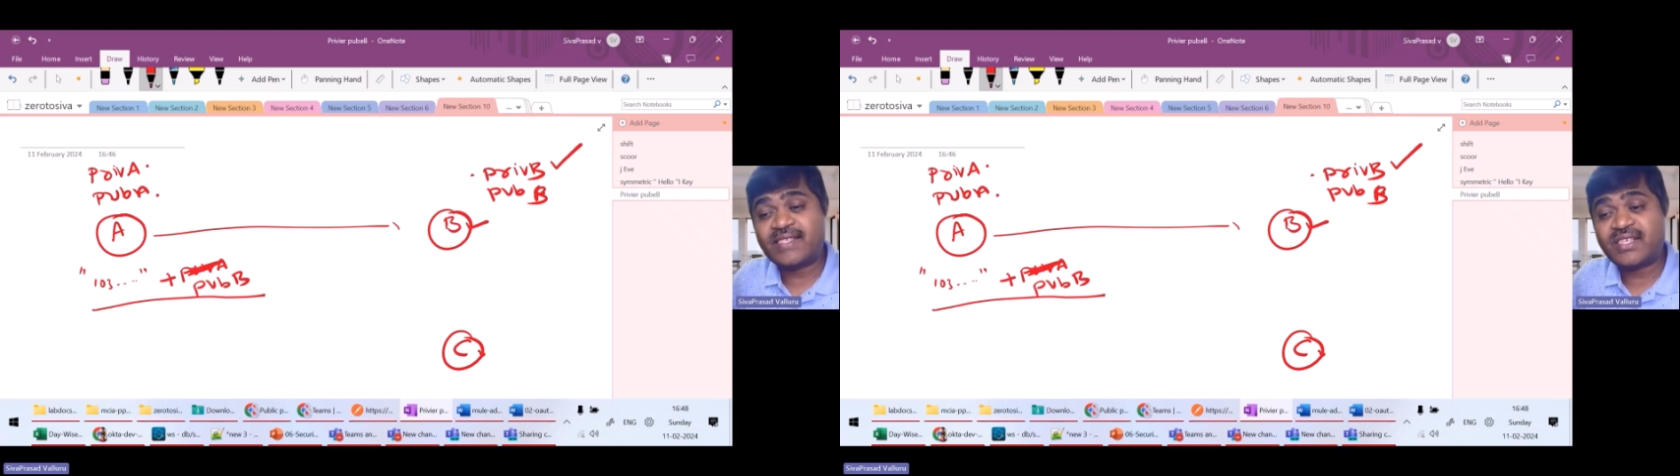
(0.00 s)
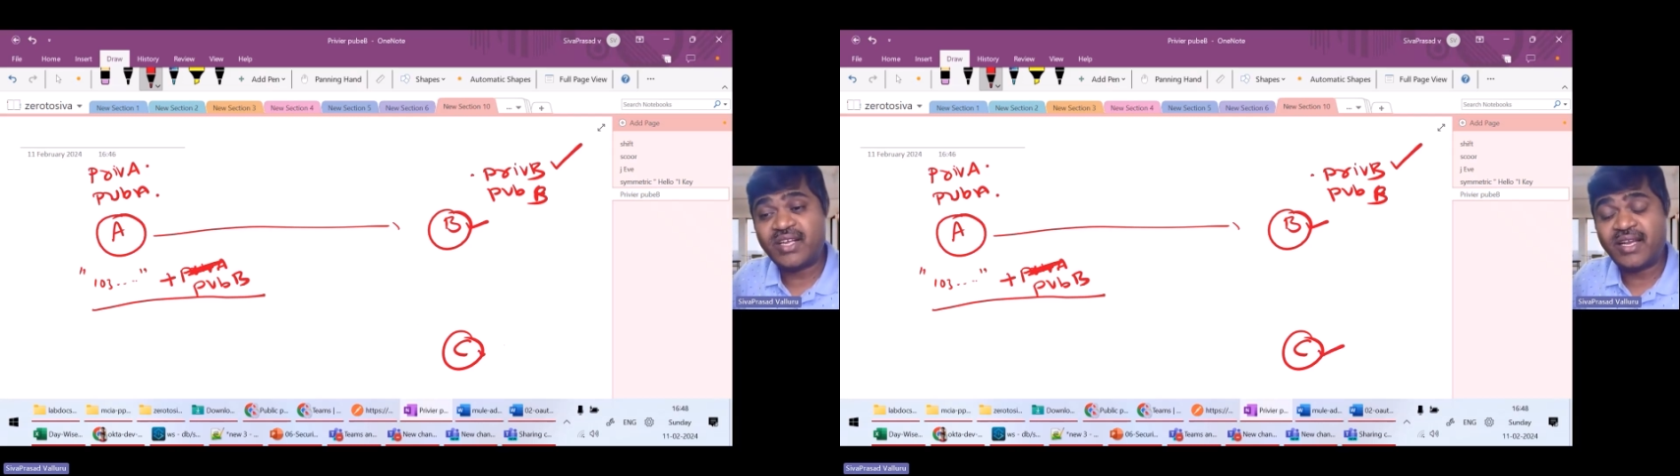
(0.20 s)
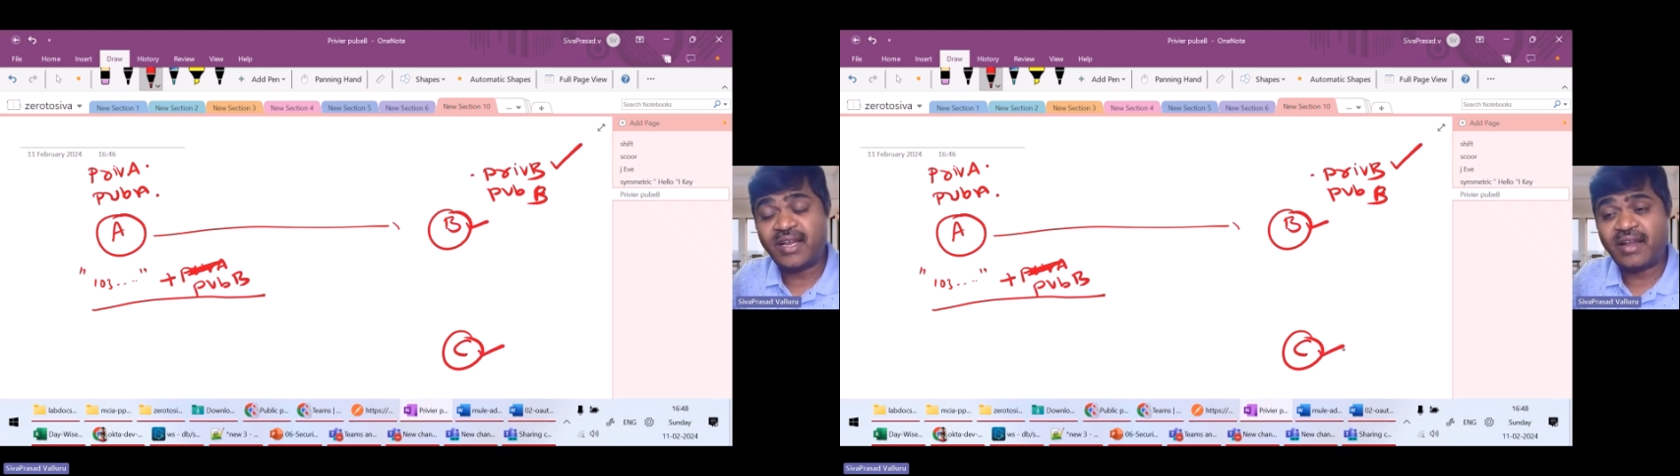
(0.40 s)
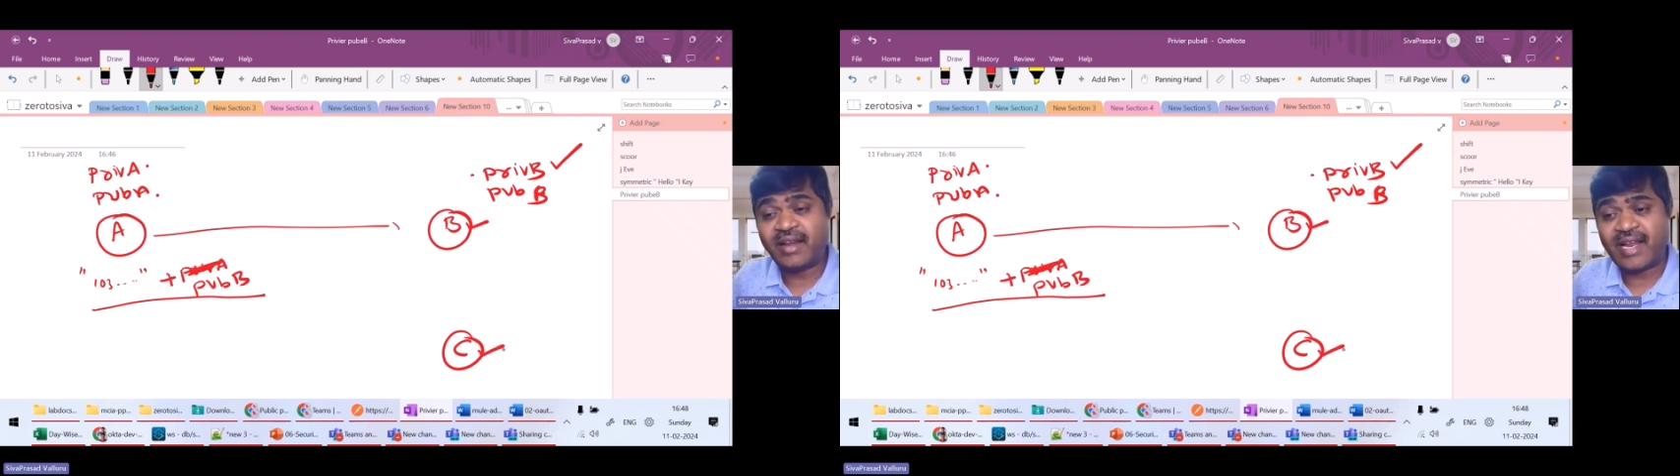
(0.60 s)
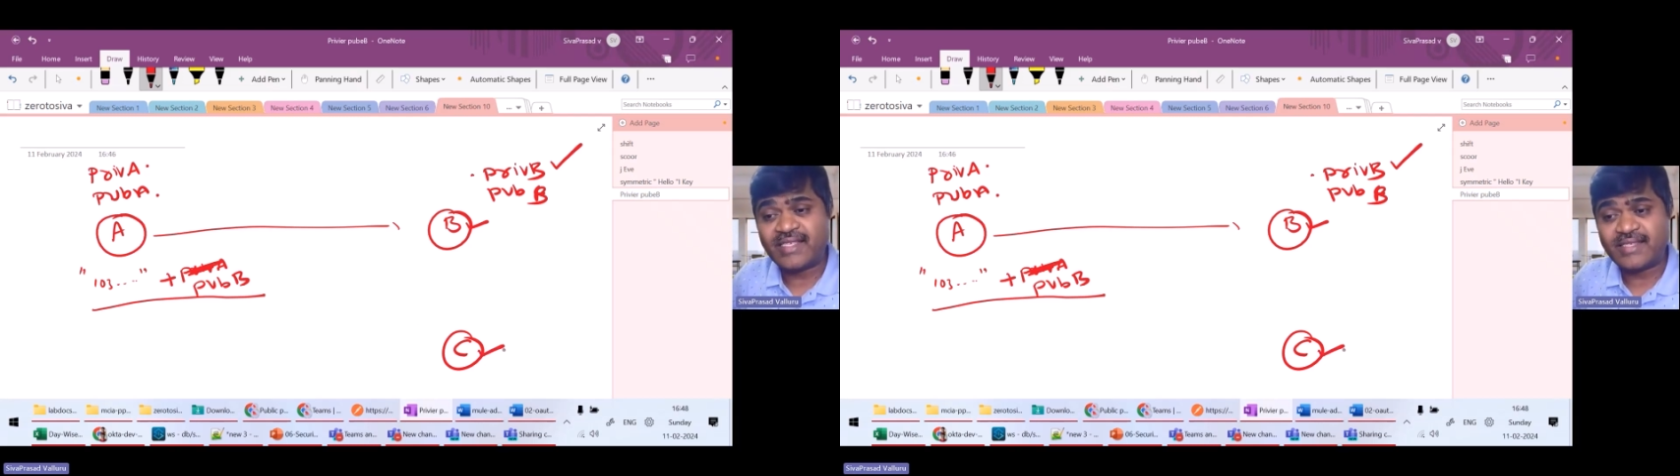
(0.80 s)
is
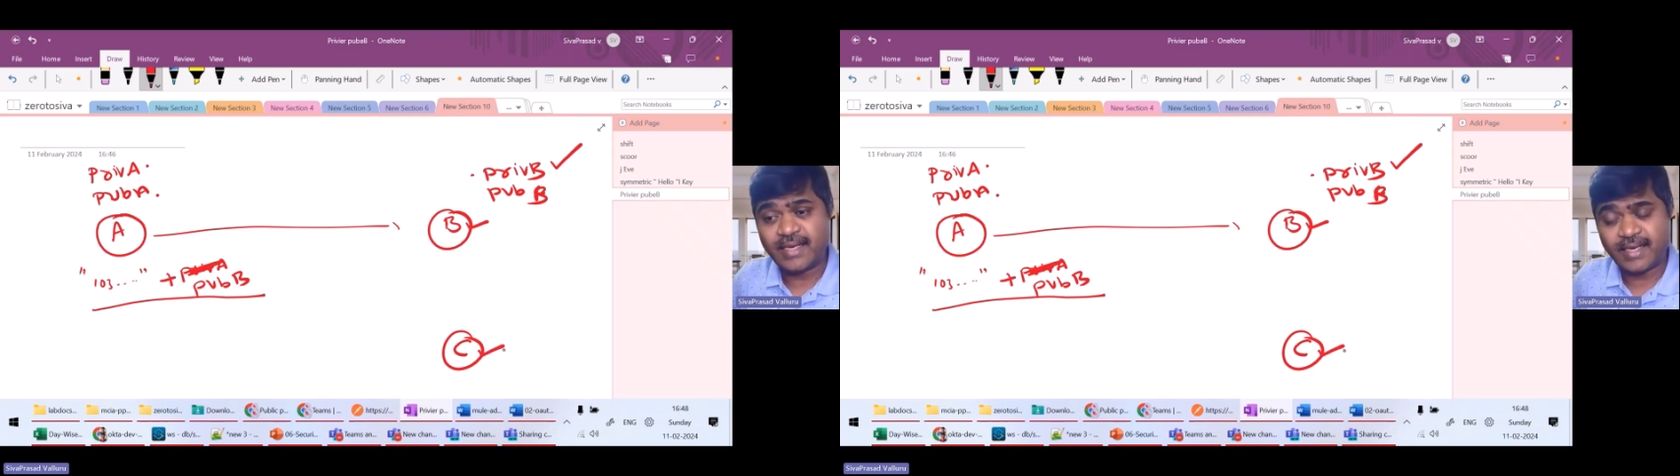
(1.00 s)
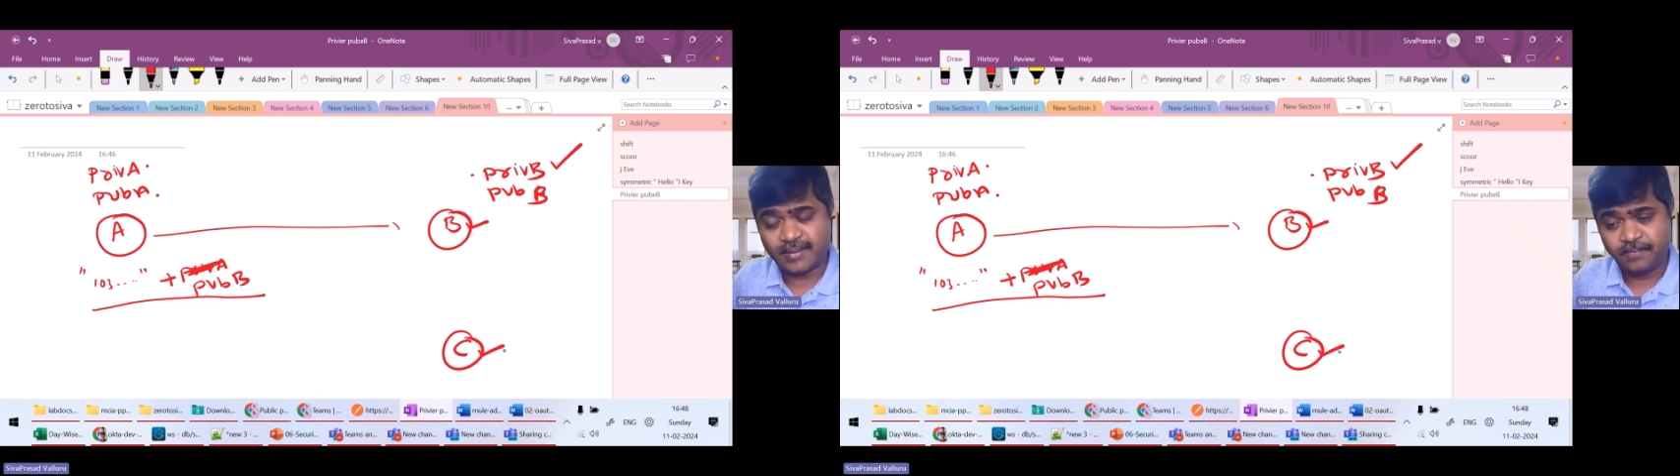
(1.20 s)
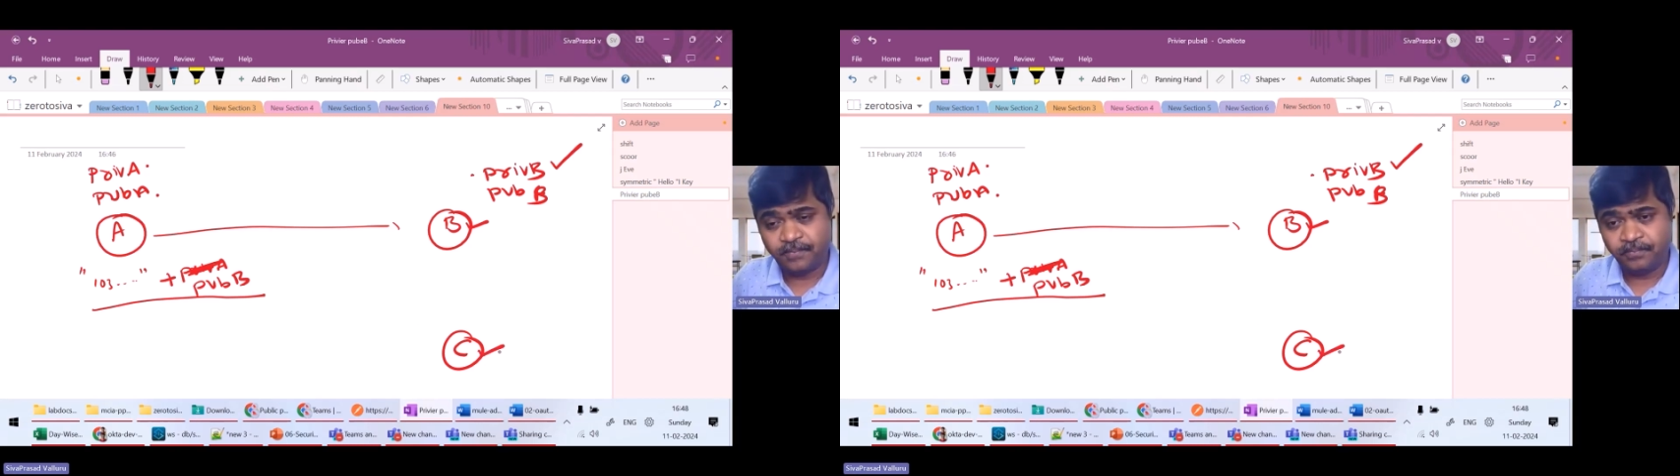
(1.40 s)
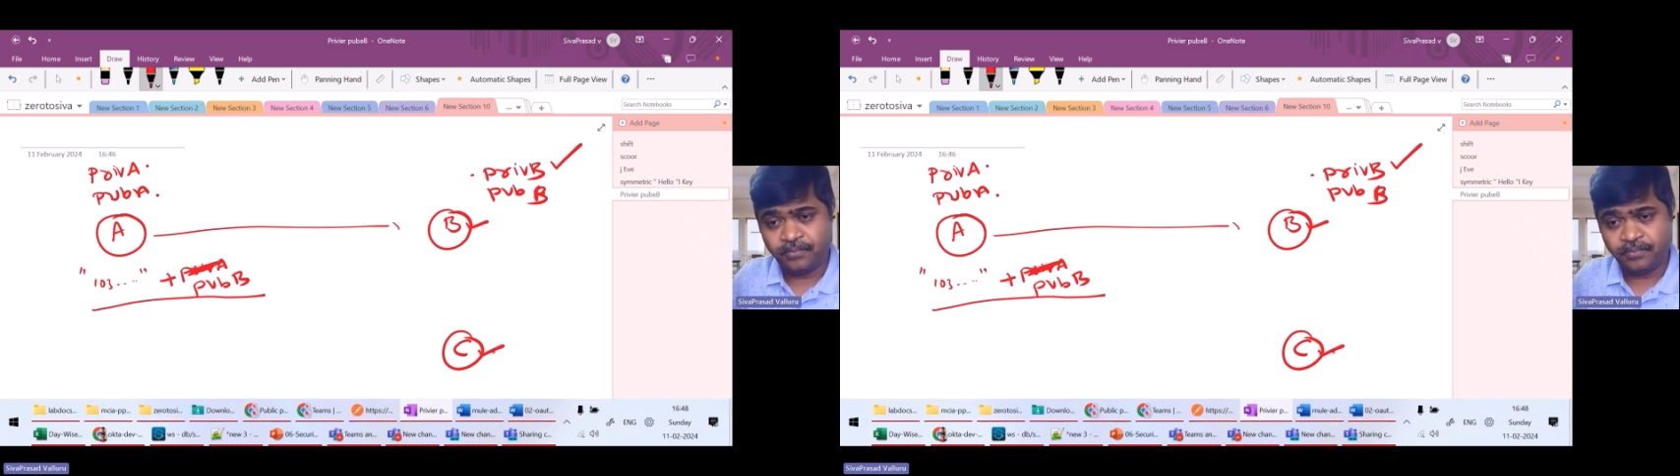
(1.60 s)
in transit,